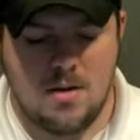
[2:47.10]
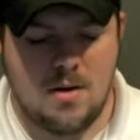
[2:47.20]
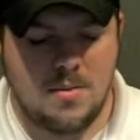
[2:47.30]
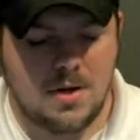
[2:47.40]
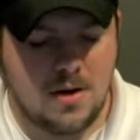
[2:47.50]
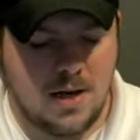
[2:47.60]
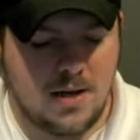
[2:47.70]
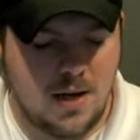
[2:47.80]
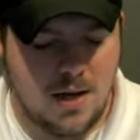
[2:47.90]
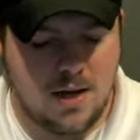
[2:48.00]
I'm gonna go
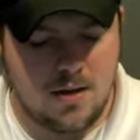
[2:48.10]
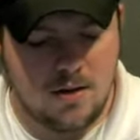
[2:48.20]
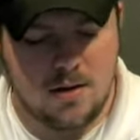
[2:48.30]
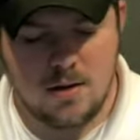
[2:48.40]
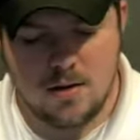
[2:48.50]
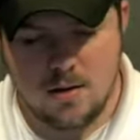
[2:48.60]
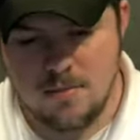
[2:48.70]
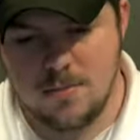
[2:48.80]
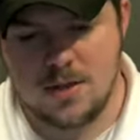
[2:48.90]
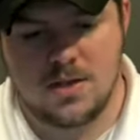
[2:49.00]
ahead and
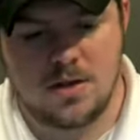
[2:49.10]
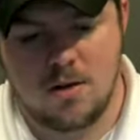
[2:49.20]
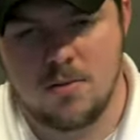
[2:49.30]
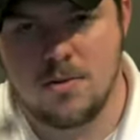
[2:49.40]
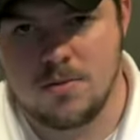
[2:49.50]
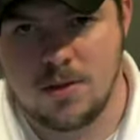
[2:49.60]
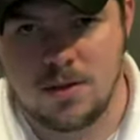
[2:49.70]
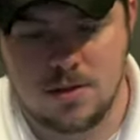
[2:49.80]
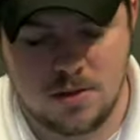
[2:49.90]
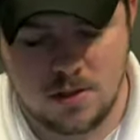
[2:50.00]
clip my cigar with
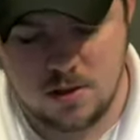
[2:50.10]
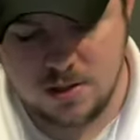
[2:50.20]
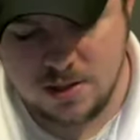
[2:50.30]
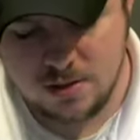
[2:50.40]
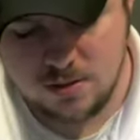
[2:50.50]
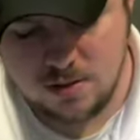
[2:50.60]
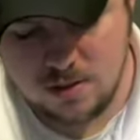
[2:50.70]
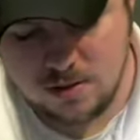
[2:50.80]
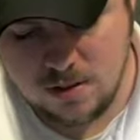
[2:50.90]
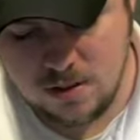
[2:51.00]
my cigar
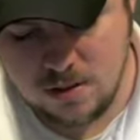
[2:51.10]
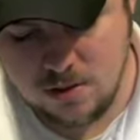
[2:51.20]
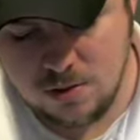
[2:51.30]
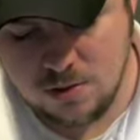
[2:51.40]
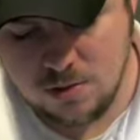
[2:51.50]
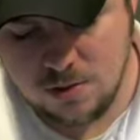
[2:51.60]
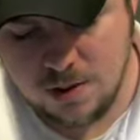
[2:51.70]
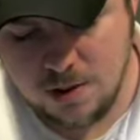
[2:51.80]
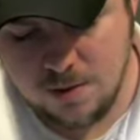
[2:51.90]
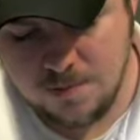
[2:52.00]
scissors. Nothing unusual
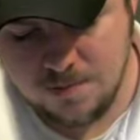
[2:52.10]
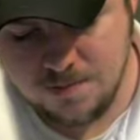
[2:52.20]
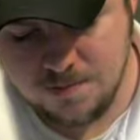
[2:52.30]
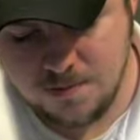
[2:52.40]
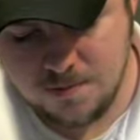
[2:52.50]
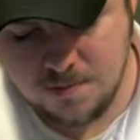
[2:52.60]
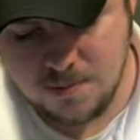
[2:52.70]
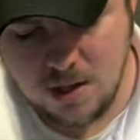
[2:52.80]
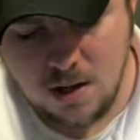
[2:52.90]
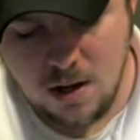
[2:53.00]
there.
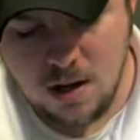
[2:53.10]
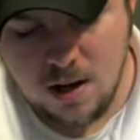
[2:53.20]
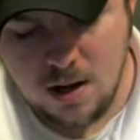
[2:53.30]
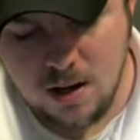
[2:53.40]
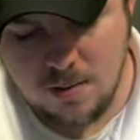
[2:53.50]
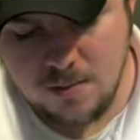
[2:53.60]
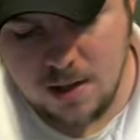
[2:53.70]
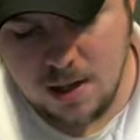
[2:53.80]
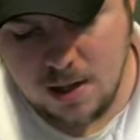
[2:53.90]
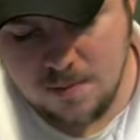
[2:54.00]
Uh,
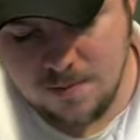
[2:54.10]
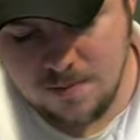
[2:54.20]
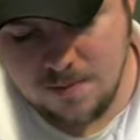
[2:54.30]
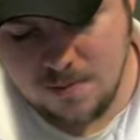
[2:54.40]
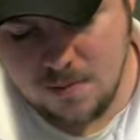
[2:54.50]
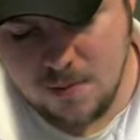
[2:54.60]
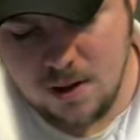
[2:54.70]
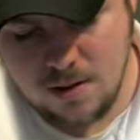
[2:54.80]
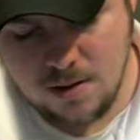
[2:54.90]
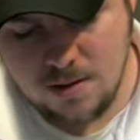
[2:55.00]

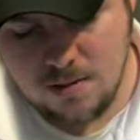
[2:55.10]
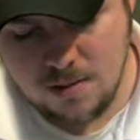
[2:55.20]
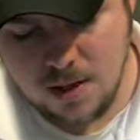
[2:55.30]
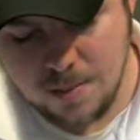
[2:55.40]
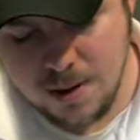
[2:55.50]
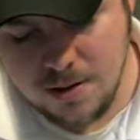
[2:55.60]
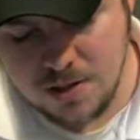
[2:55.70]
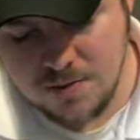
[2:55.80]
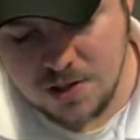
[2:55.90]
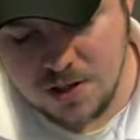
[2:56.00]
the, the
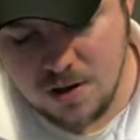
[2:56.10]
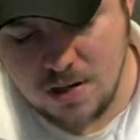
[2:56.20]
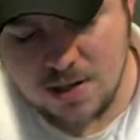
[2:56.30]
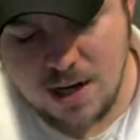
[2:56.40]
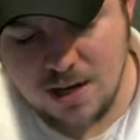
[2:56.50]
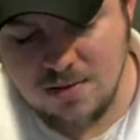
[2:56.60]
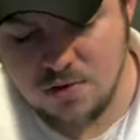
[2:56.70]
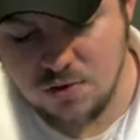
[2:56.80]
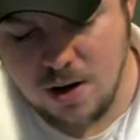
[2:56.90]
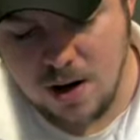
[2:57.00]
appearance of the cigar is kind of
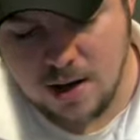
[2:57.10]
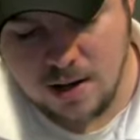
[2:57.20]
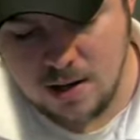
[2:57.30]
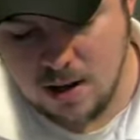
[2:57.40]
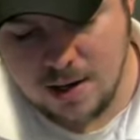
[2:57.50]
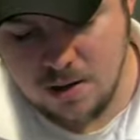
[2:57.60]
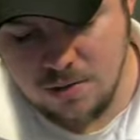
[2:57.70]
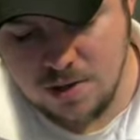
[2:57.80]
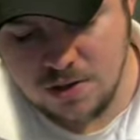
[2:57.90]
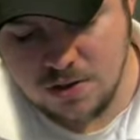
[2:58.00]
dry. Now I
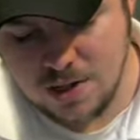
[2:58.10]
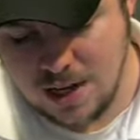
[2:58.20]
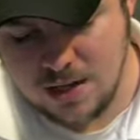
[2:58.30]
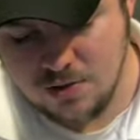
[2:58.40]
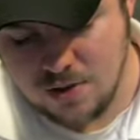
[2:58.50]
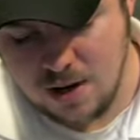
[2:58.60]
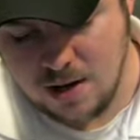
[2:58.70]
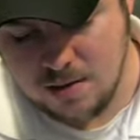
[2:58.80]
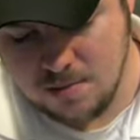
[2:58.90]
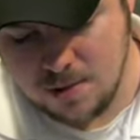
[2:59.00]
know these are not
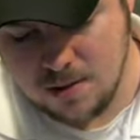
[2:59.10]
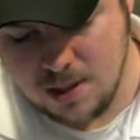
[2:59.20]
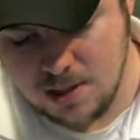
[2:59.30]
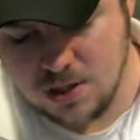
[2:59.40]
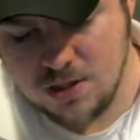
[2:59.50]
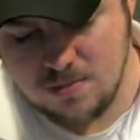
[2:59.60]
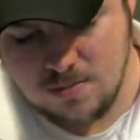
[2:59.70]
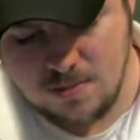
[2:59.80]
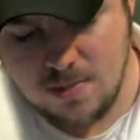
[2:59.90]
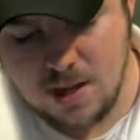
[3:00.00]
dry, but they just,
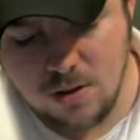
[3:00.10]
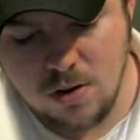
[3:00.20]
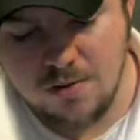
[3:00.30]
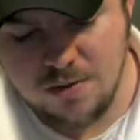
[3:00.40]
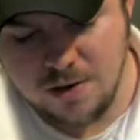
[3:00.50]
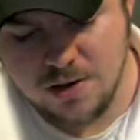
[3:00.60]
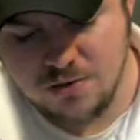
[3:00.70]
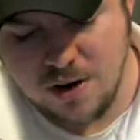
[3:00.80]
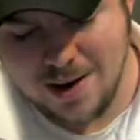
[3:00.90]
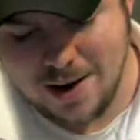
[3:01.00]
they look very
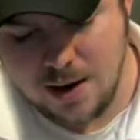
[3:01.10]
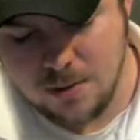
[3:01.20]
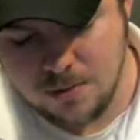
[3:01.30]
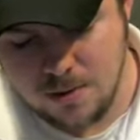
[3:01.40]
dried out.